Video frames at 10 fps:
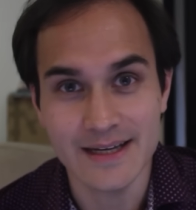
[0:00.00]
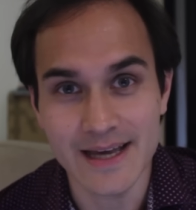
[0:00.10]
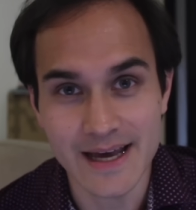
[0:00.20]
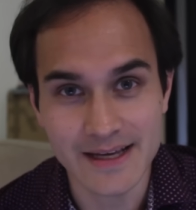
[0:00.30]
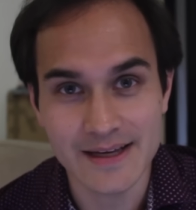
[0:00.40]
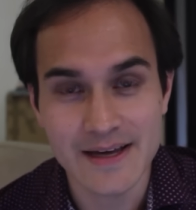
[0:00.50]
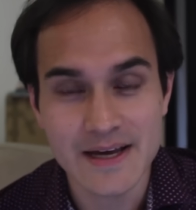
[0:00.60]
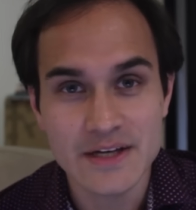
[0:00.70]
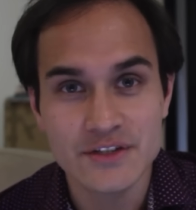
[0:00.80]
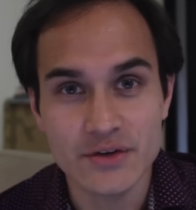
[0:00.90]
Okay,
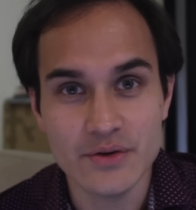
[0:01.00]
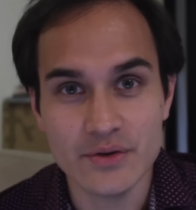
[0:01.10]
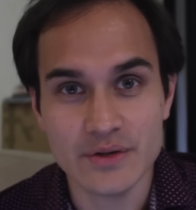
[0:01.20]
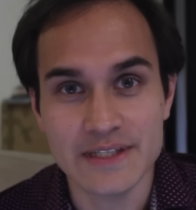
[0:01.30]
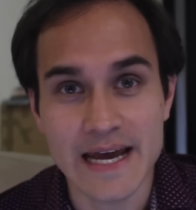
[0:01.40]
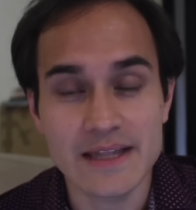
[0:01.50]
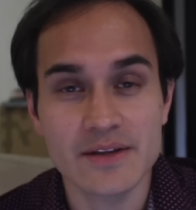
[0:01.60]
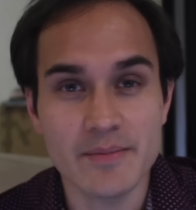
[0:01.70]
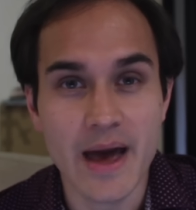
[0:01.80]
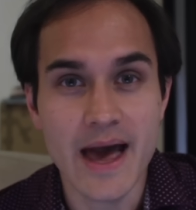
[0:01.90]
so take
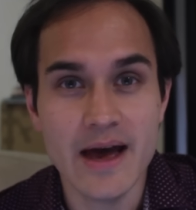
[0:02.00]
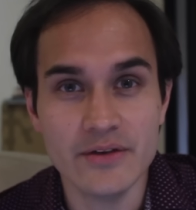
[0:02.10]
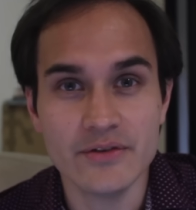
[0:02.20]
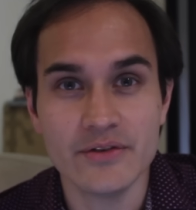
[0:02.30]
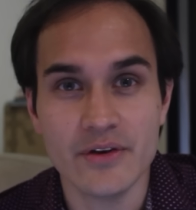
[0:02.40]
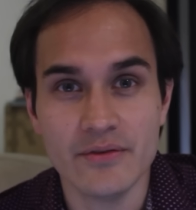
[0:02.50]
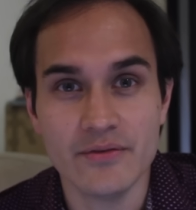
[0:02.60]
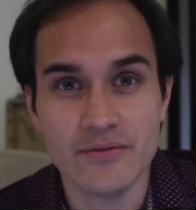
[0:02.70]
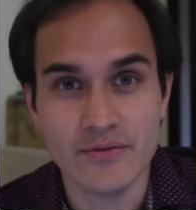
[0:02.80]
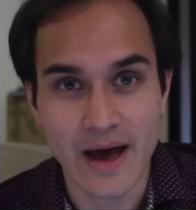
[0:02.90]
them as
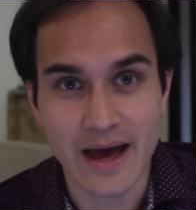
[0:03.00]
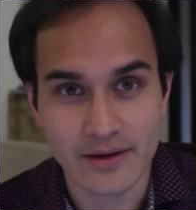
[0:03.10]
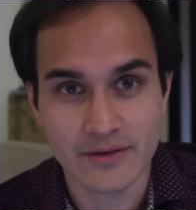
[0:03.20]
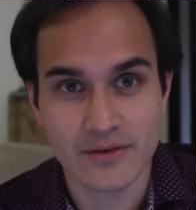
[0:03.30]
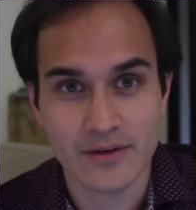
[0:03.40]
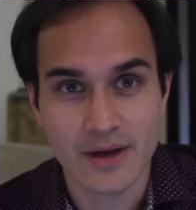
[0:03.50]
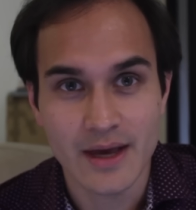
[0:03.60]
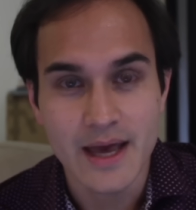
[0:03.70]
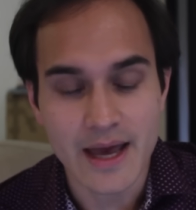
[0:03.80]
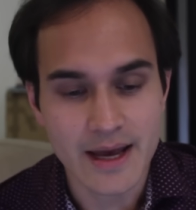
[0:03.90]
facts.
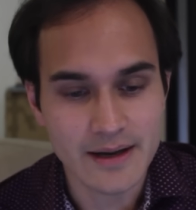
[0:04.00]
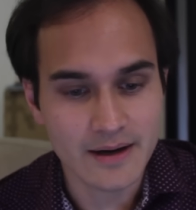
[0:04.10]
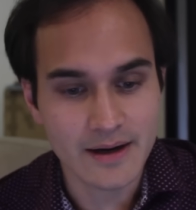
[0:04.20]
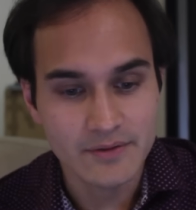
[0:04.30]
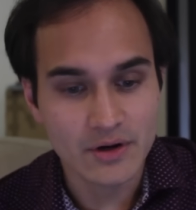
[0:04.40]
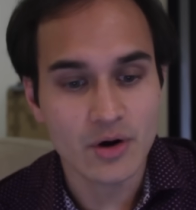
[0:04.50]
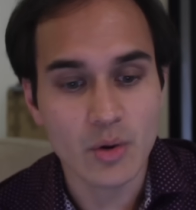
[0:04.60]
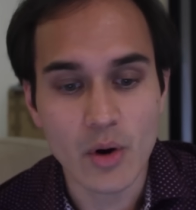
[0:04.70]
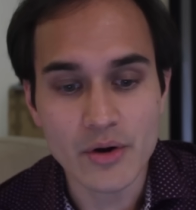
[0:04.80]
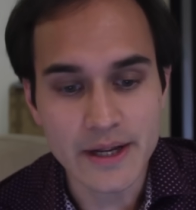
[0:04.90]
And I've got a
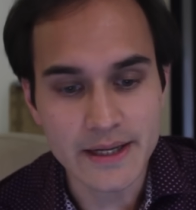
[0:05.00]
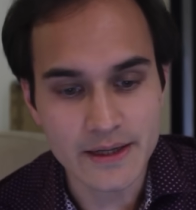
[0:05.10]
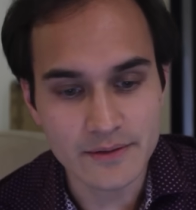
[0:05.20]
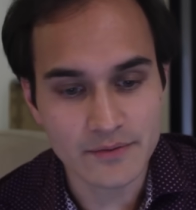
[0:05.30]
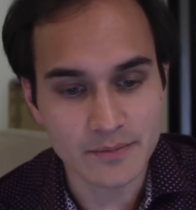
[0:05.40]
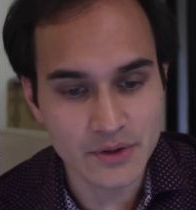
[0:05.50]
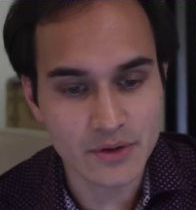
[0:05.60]
quote here from